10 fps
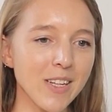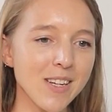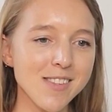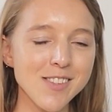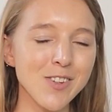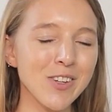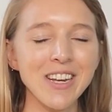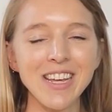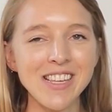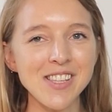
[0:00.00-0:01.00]
This is not
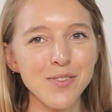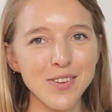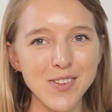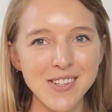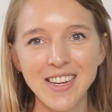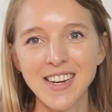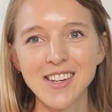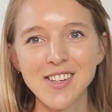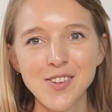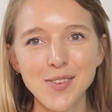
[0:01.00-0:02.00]
an easy field to get
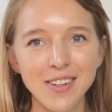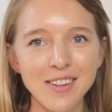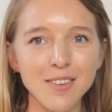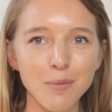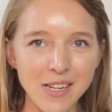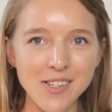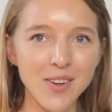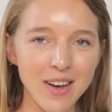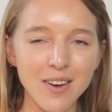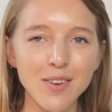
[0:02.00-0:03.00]
into. It is
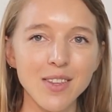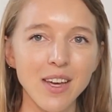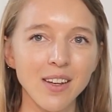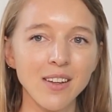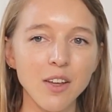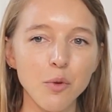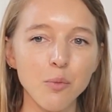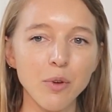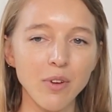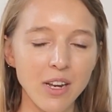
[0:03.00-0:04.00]
mental health, and there will
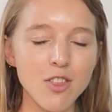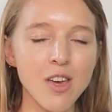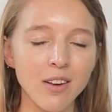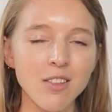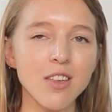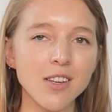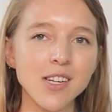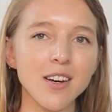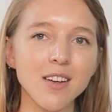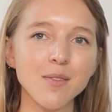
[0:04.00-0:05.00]
be really challenging
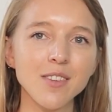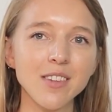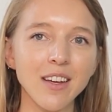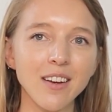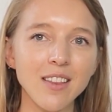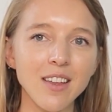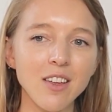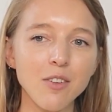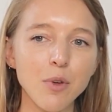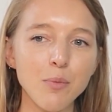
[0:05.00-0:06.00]
times. And I
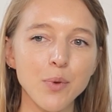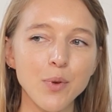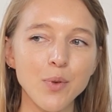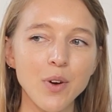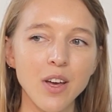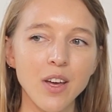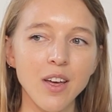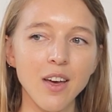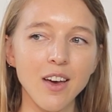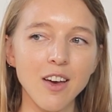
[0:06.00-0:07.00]
think people
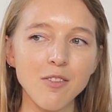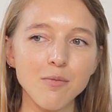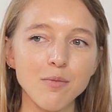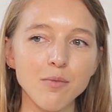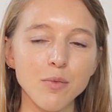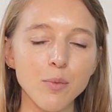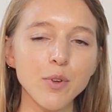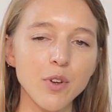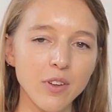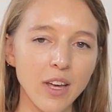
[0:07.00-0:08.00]
we
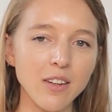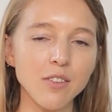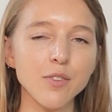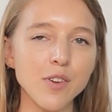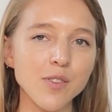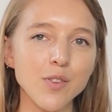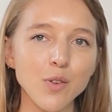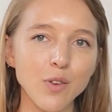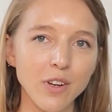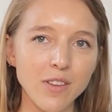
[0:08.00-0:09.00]
build on that in the first 2
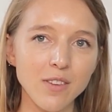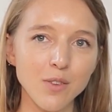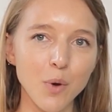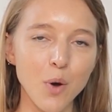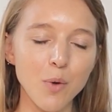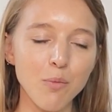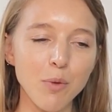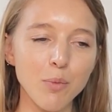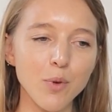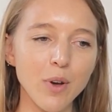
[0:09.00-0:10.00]
units as well with
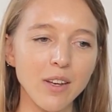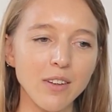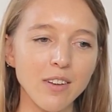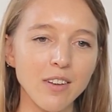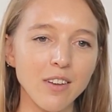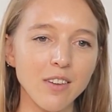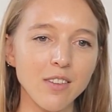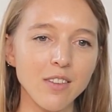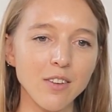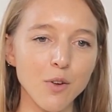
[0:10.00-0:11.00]
people in
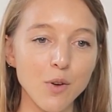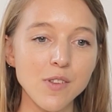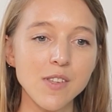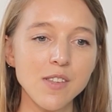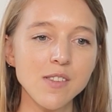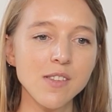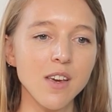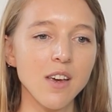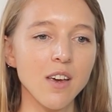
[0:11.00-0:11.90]
the courses,